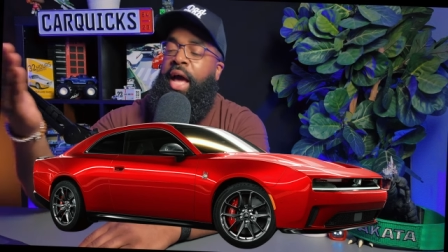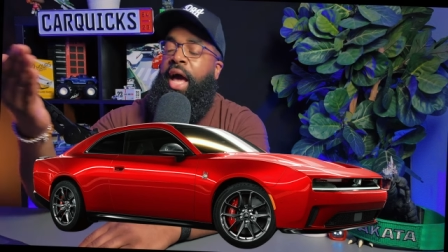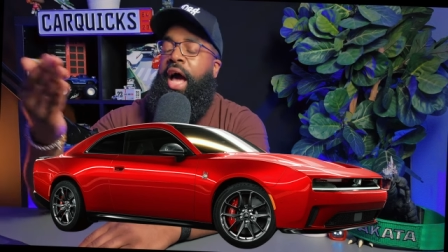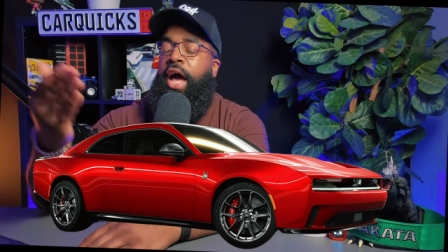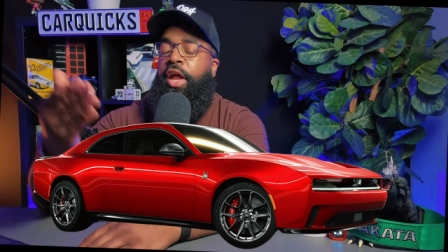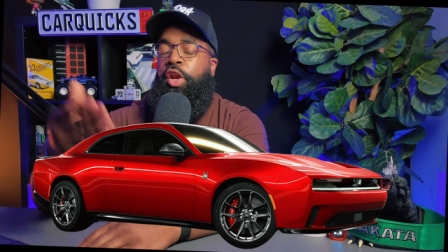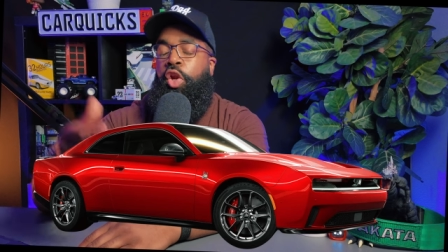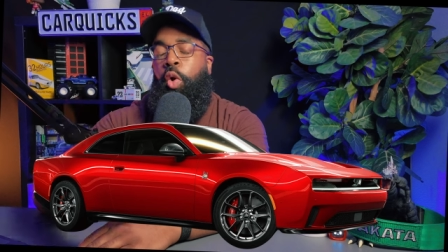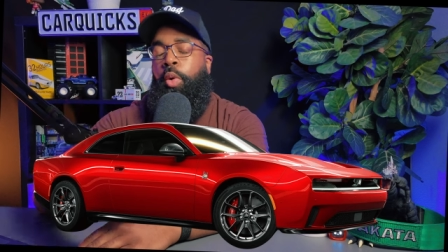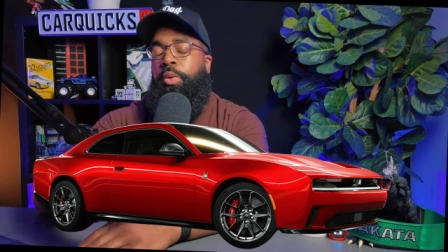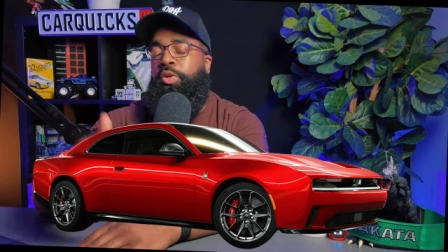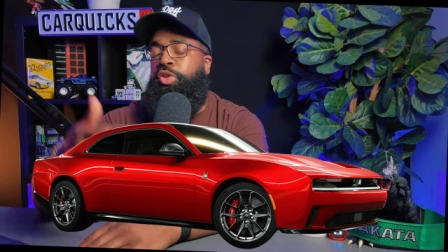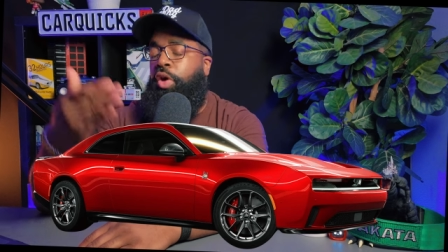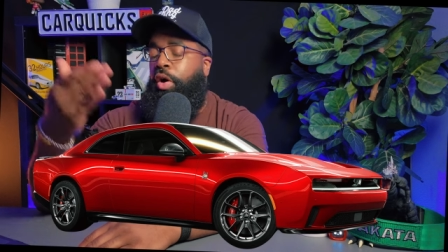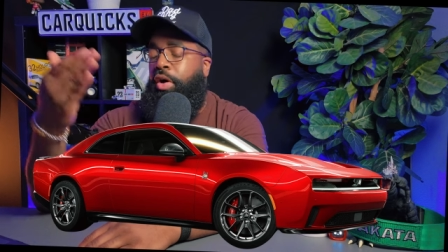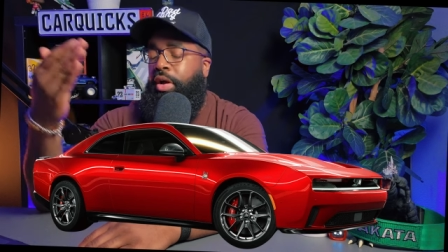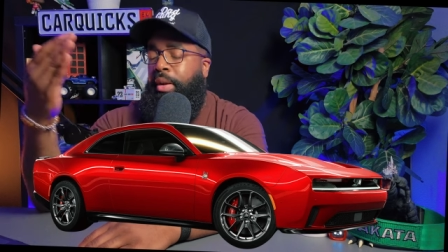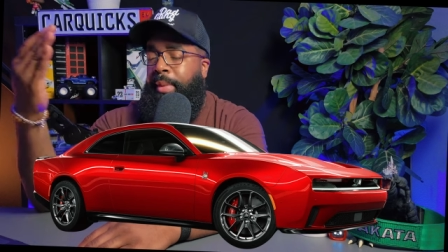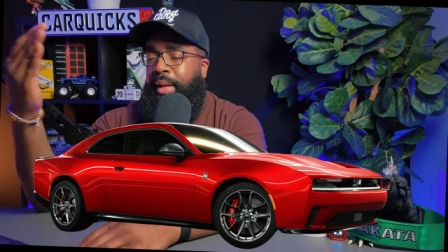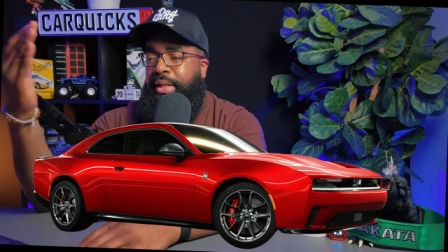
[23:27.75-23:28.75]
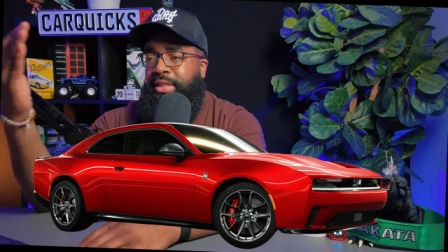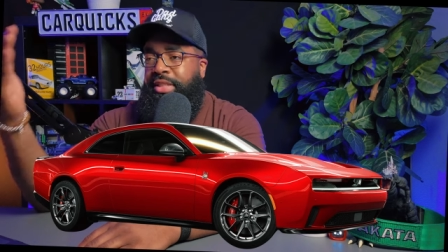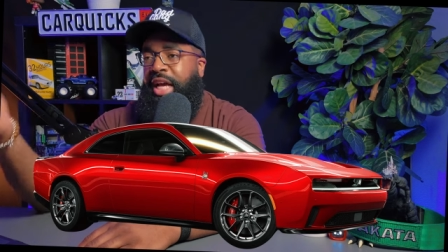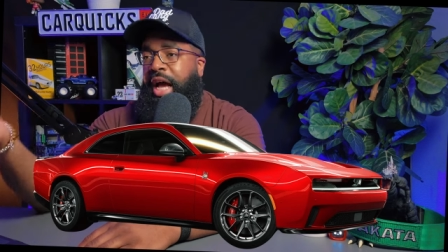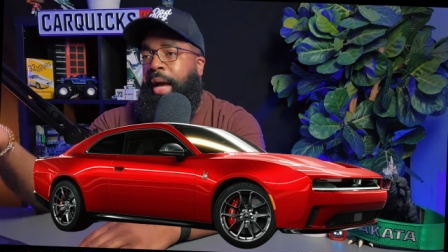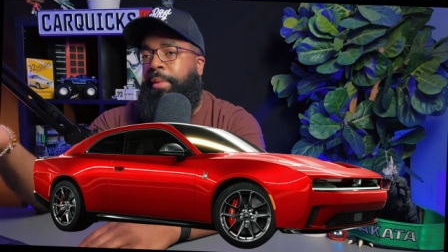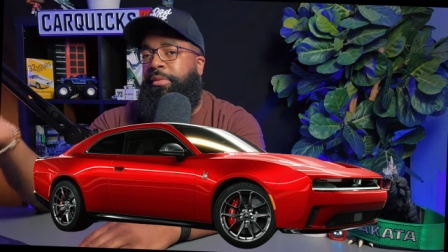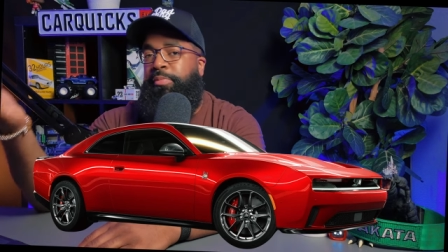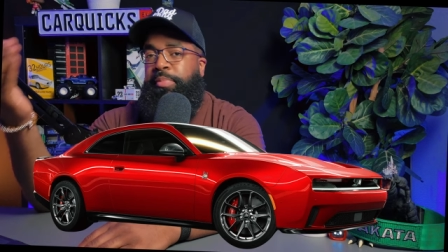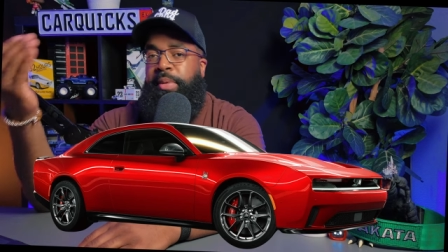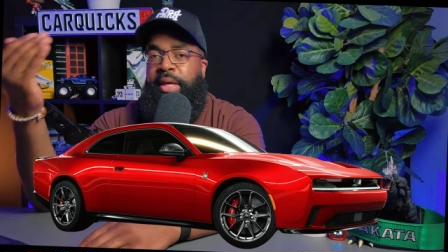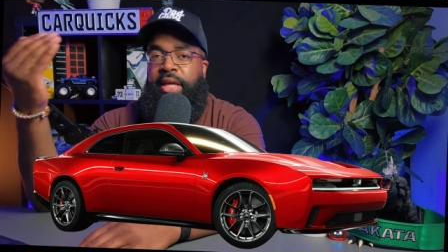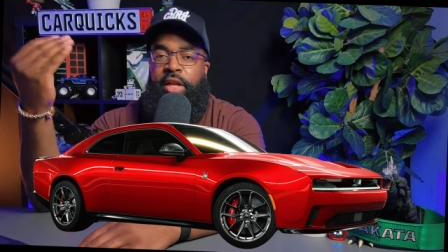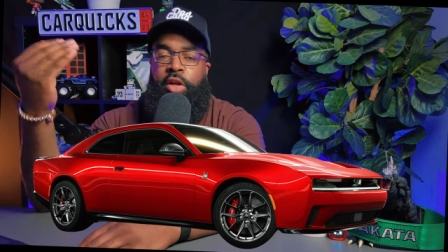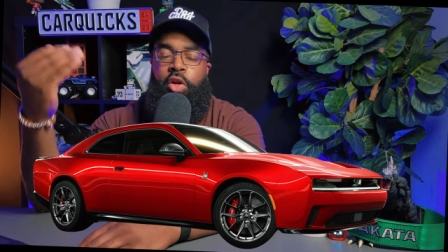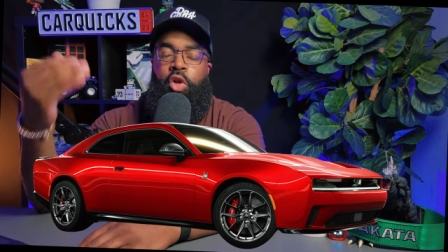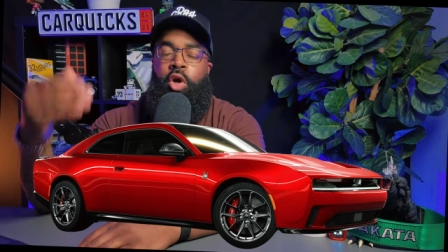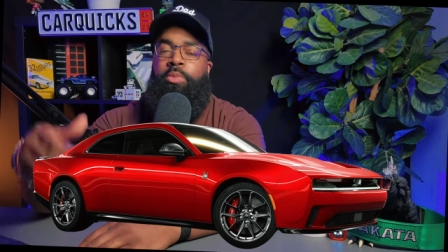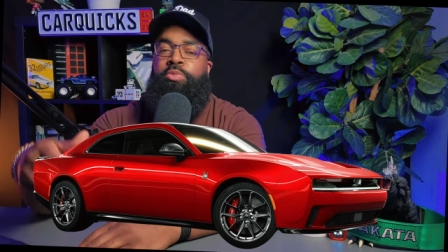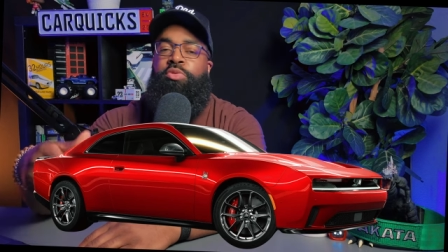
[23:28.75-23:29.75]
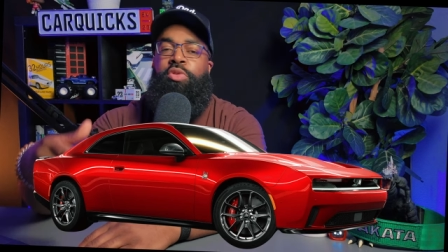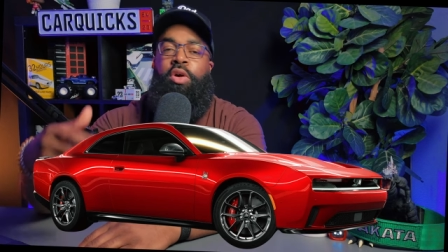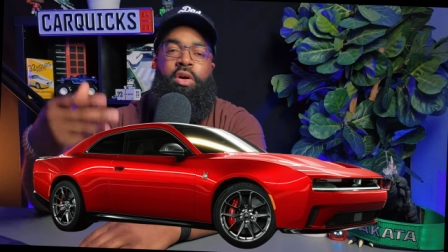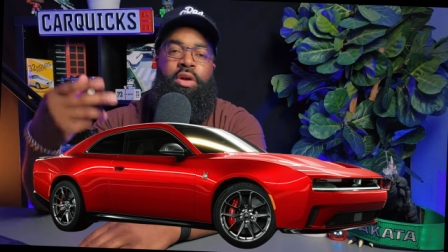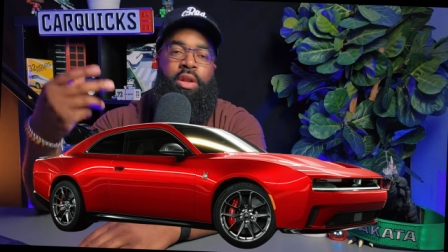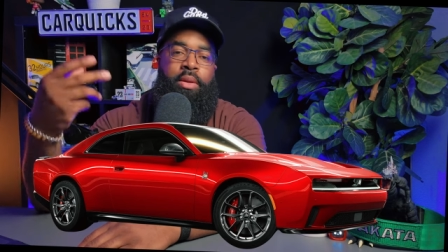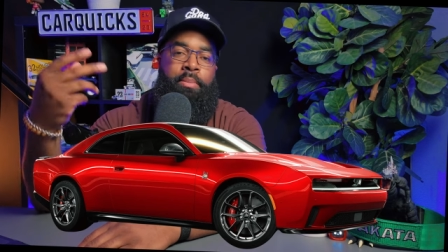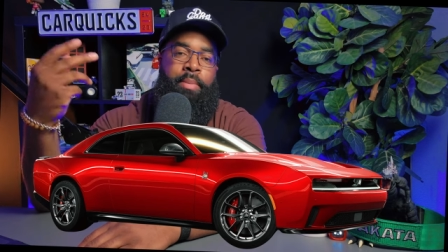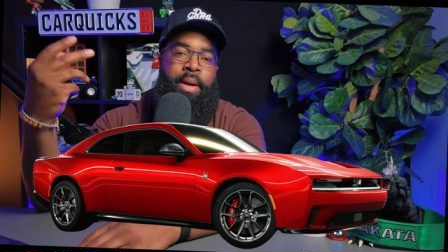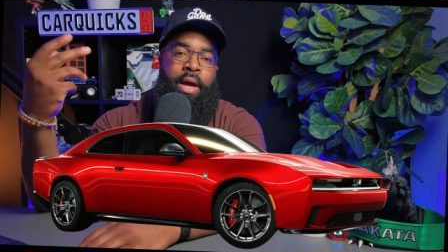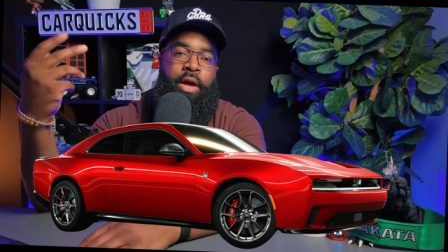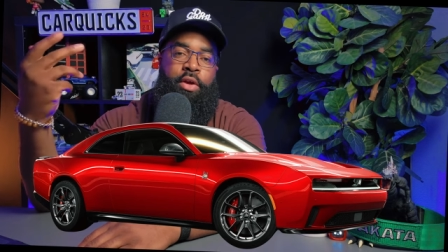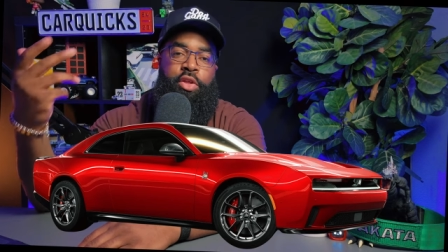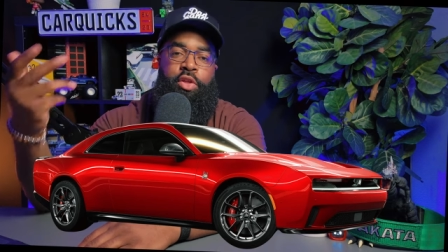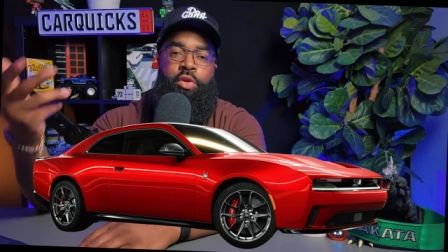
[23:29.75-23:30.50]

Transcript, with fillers: I know we're talking about top speed. I know I'm talking about